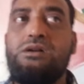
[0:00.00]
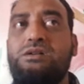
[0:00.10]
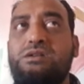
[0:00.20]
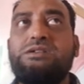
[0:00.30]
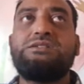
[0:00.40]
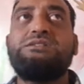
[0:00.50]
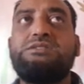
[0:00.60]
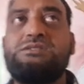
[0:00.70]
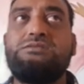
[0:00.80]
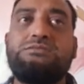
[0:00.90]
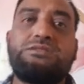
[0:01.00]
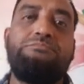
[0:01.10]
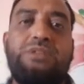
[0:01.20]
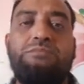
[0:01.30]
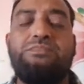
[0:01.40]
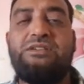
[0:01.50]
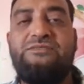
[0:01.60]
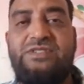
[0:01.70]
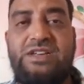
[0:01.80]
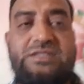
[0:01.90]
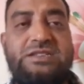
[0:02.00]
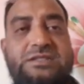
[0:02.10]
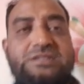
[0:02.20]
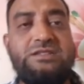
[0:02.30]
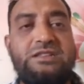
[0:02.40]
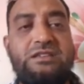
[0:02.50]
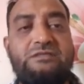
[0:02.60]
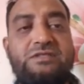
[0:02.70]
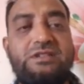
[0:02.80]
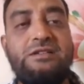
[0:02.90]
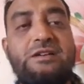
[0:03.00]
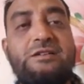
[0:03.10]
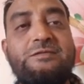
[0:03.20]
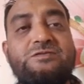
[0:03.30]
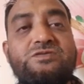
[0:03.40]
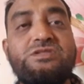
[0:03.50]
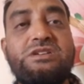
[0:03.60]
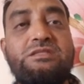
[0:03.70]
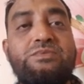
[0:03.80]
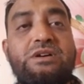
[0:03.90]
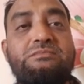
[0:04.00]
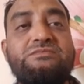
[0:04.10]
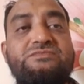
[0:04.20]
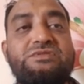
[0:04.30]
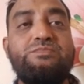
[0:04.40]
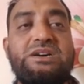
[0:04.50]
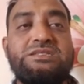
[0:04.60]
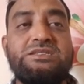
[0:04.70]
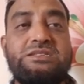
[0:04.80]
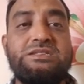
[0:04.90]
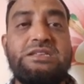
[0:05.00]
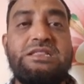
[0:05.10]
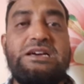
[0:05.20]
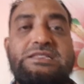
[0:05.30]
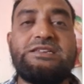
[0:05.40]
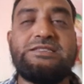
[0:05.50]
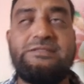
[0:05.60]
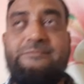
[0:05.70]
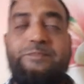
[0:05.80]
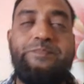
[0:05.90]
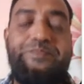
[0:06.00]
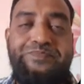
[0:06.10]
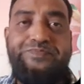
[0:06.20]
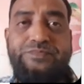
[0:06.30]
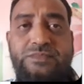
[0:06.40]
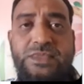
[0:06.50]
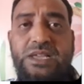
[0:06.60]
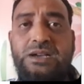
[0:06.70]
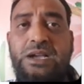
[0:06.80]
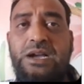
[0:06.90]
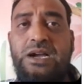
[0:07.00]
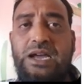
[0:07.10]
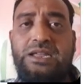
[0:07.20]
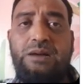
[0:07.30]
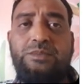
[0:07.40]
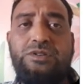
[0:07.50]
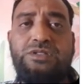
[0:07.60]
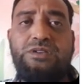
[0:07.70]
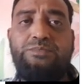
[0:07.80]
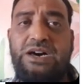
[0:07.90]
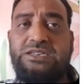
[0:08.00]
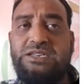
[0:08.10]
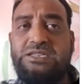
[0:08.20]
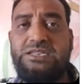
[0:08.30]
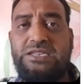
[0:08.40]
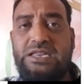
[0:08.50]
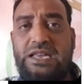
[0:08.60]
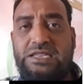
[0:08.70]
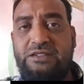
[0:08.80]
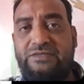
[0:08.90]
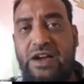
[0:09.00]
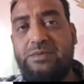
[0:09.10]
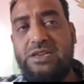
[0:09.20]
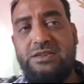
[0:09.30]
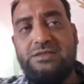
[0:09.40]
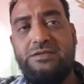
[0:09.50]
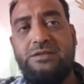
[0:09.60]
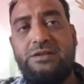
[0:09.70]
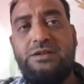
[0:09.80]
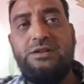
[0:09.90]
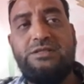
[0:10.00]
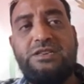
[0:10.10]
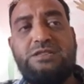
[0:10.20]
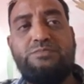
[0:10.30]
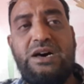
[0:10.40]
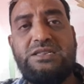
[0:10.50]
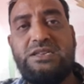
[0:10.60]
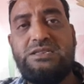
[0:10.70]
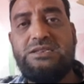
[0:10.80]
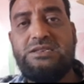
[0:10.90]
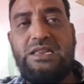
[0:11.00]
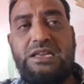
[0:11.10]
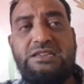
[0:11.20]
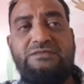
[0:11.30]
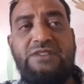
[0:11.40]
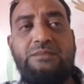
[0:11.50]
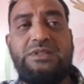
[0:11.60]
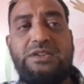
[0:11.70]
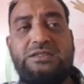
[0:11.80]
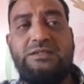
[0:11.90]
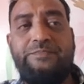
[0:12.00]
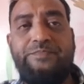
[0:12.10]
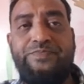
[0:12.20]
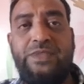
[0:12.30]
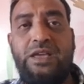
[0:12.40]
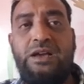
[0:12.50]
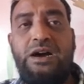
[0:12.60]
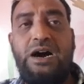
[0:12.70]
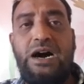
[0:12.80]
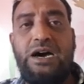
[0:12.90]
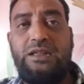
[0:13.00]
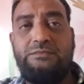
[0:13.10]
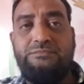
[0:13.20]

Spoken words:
incurs some number of transistors are required. So those are the problems with pass transistor logics. And coming to the pass transistor logic families, these pass transistor logic families are